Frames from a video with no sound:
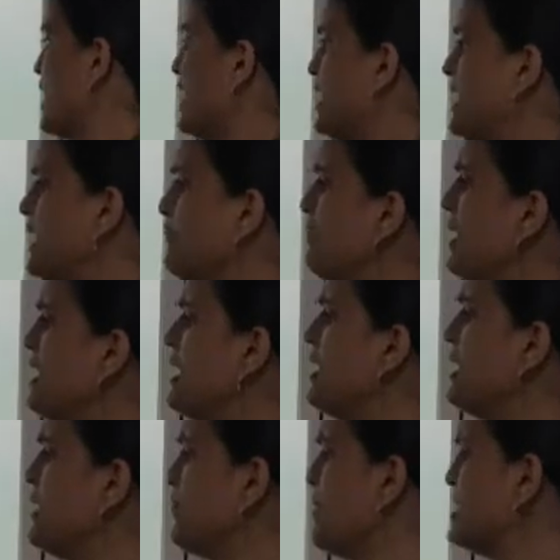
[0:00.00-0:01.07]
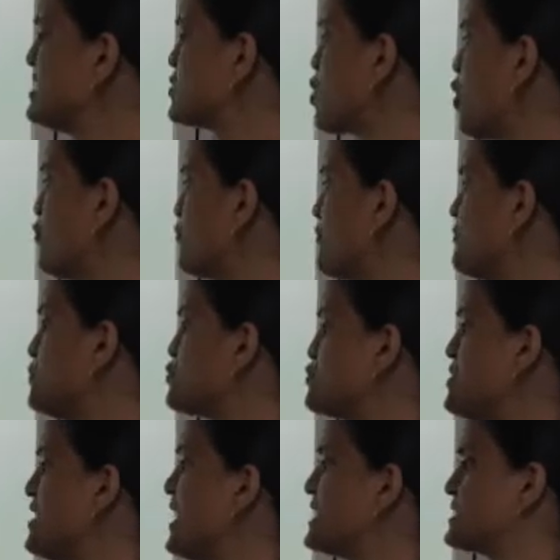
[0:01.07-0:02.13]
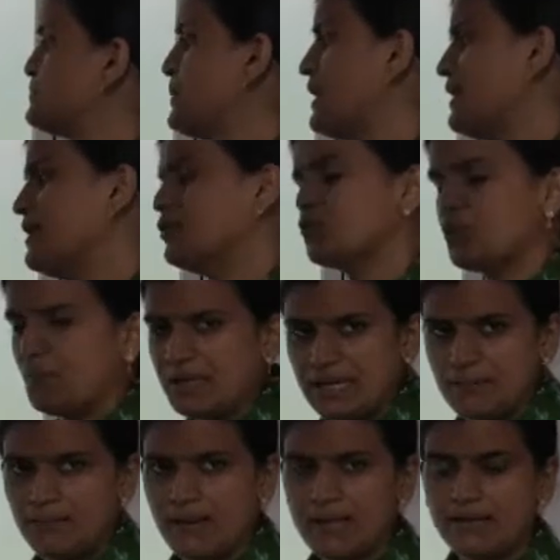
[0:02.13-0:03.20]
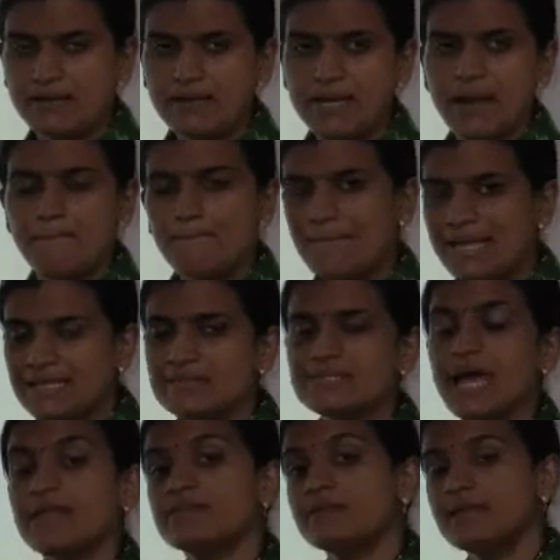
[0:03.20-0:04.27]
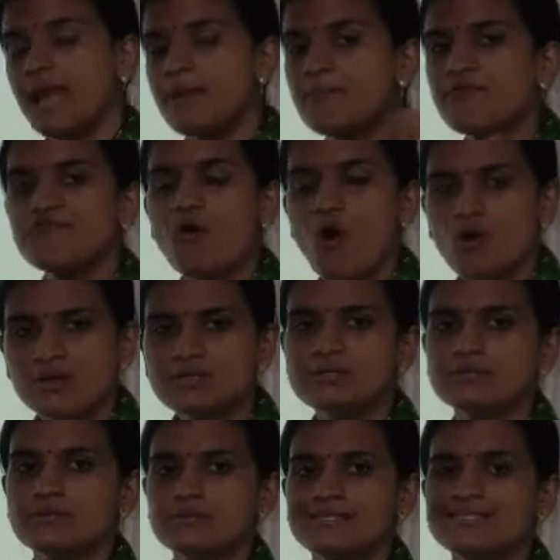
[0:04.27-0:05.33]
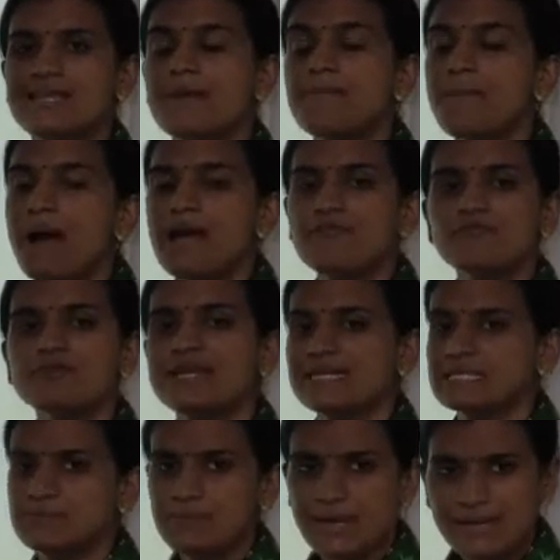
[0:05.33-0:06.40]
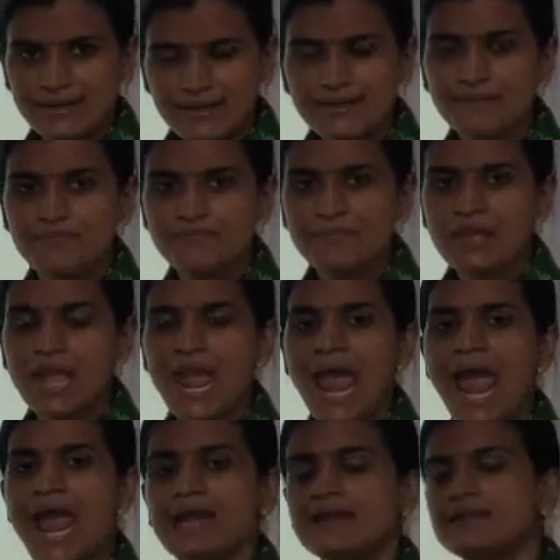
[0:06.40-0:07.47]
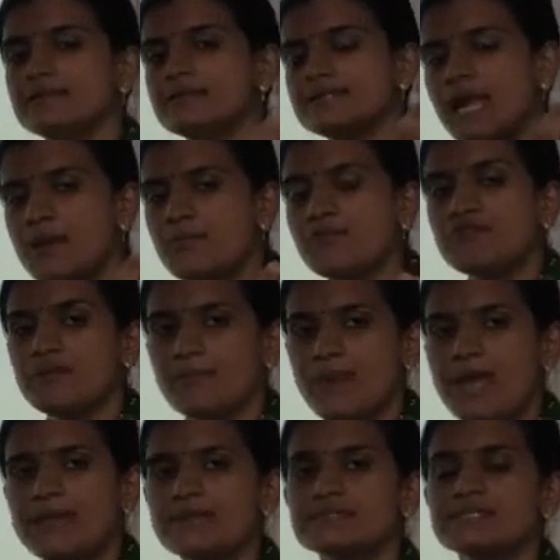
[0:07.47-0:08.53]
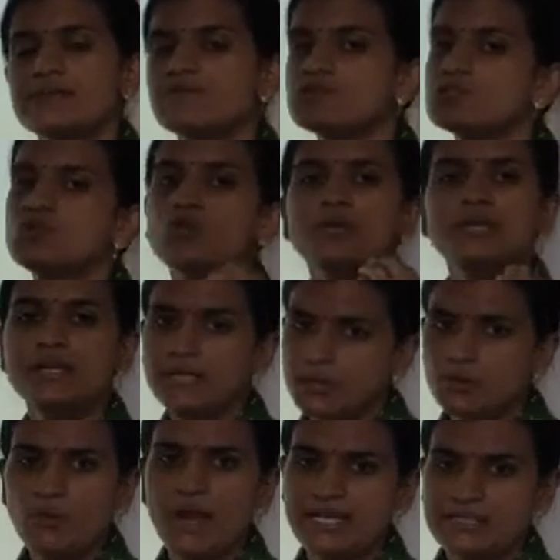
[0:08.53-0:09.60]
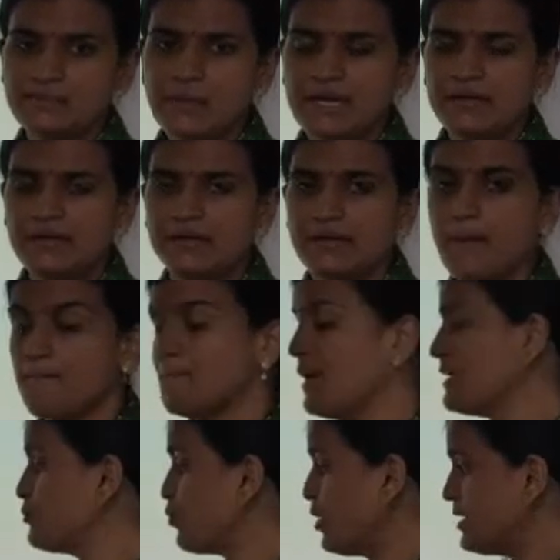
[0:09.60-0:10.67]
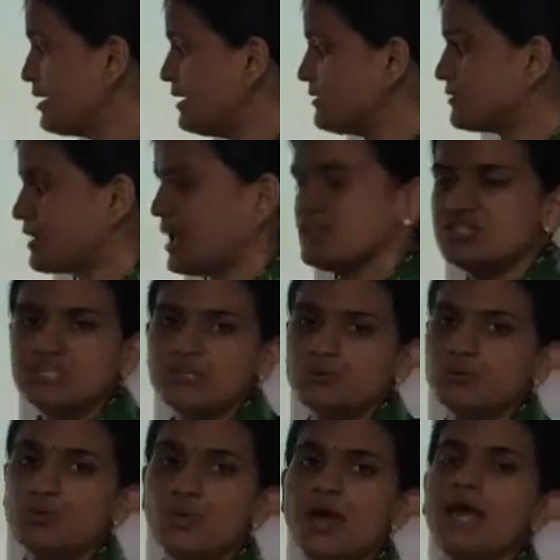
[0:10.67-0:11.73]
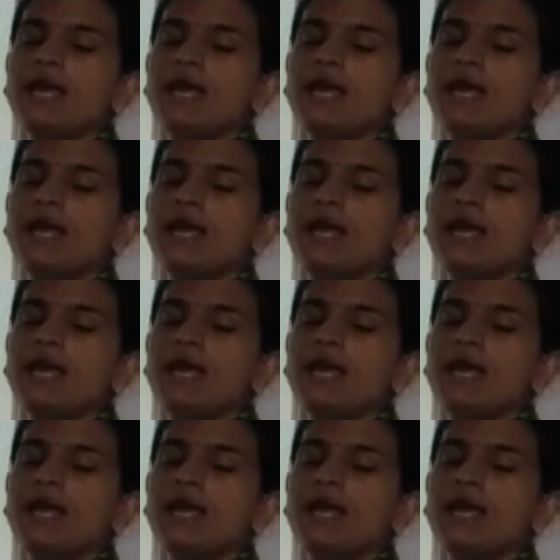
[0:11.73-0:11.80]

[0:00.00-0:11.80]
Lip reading: He made an immense contribution in expanding Roman Empire. Means at the time of Augustus, the empire was expanded, and in the time of Tiberius, there was no need to expand it. But what did Trajan do?